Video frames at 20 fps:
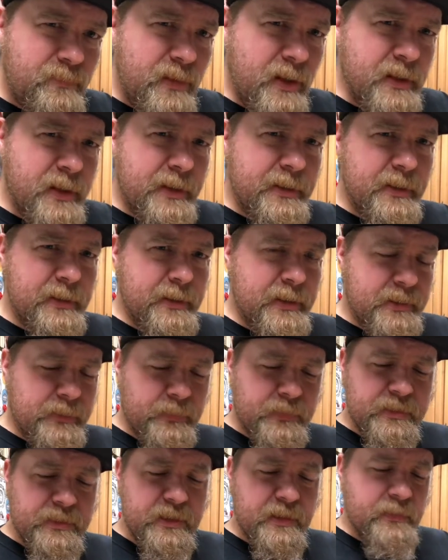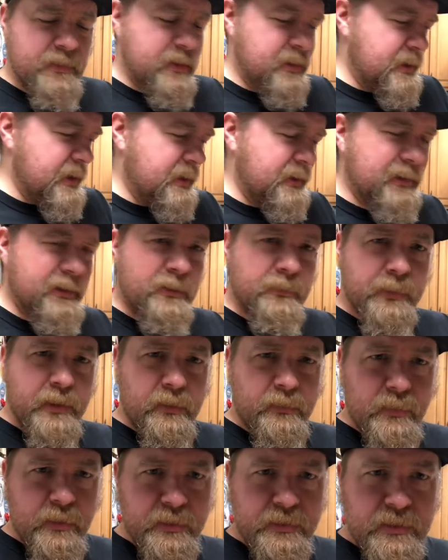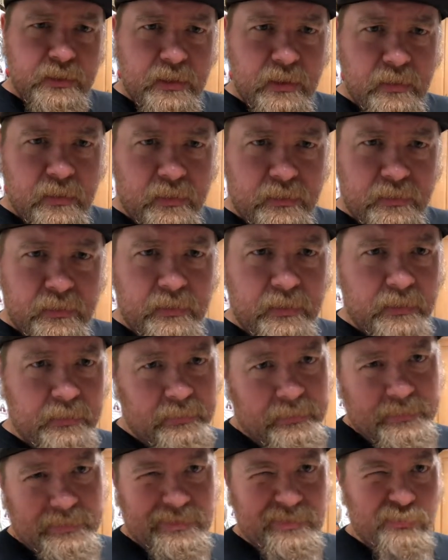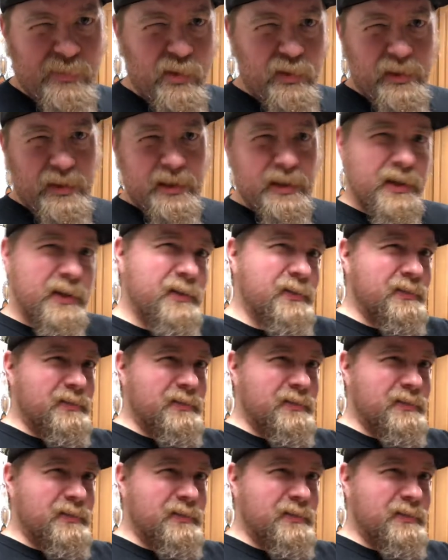and I think that's what's giving it that little bit of roast character, that little smoky